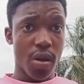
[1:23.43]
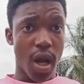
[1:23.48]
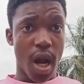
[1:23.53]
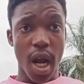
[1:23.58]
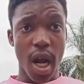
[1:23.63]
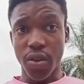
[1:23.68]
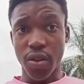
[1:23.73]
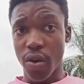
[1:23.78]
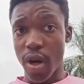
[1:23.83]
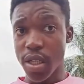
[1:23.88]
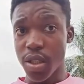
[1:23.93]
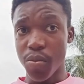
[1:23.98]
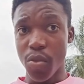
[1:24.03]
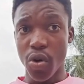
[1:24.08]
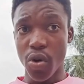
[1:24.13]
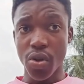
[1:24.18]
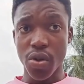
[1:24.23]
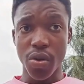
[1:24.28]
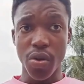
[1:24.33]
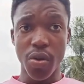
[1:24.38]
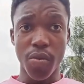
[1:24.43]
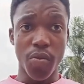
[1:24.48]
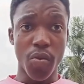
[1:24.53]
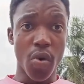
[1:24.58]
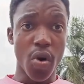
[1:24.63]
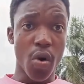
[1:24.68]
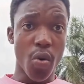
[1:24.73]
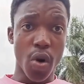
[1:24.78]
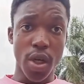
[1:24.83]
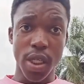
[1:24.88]
attract more
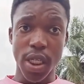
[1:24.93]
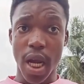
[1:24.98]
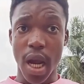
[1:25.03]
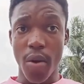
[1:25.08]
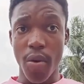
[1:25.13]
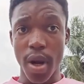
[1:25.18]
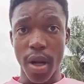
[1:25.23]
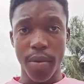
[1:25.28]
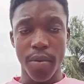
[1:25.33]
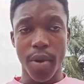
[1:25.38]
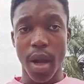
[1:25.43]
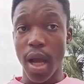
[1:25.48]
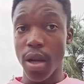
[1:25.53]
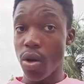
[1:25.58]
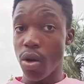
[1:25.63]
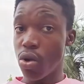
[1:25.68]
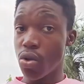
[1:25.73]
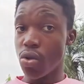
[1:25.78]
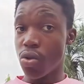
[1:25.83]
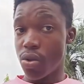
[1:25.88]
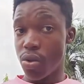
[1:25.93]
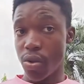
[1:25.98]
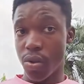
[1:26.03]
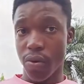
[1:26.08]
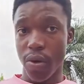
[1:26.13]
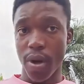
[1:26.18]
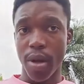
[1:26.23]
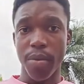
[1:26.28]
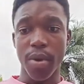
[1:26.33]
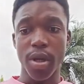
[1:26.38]
watch hour and also
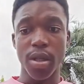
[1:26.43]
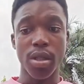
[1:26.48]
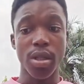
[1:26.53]
subscribers.